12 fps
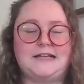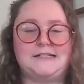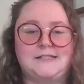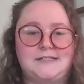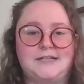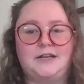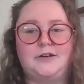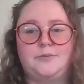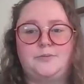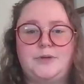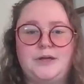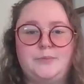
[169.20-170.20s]

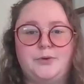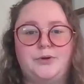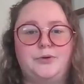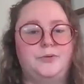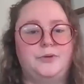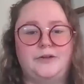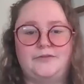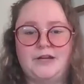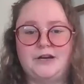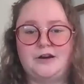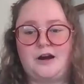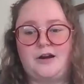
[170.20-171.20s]
existing people who live
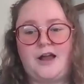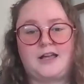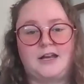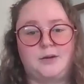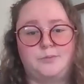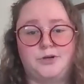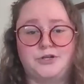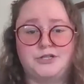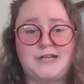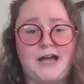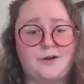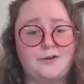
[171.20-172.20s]
here are not getting
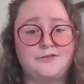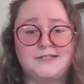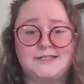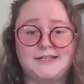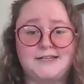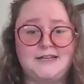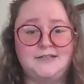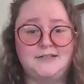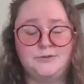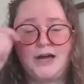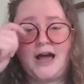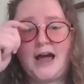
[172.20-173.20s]
pushed out of the city
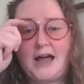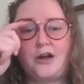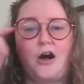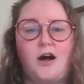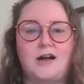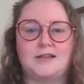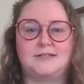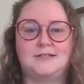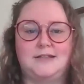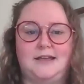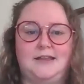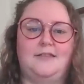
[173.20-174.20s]
due to high
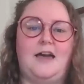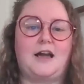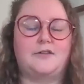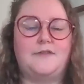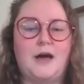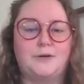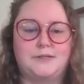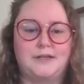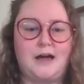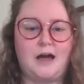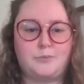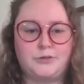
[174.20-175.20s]
cost and lack of
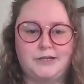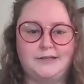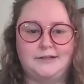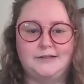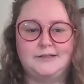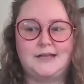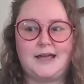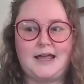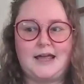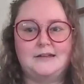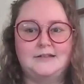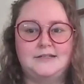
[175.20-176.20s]
housing options.
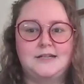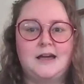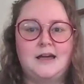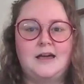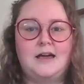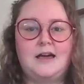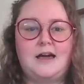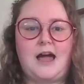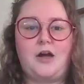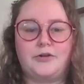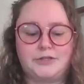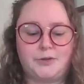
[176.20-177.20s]
And
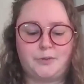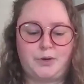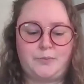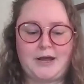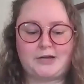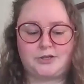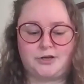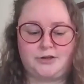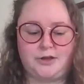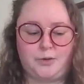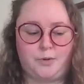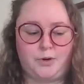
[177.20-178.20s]
I also want to make
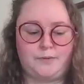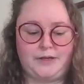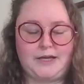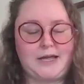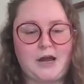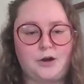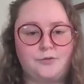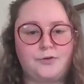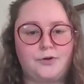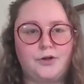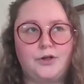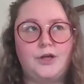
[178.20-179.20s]
sure that we're really
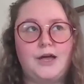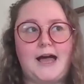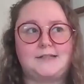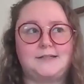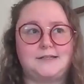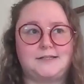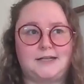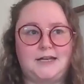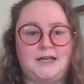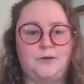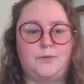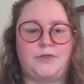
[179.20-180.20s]
careful as a
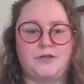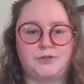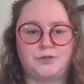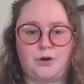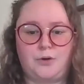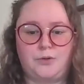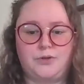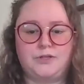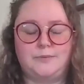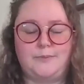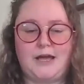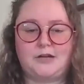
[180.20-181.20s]
city with this growth
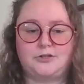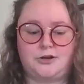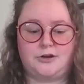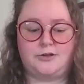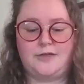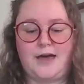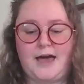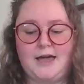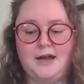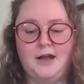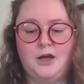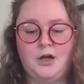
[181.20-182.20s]
to make sure
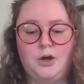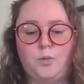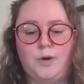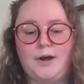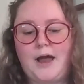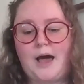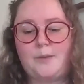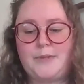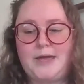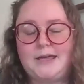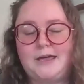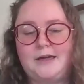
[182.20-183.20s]
that we're not
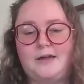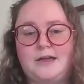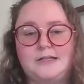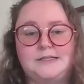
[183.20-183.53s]
making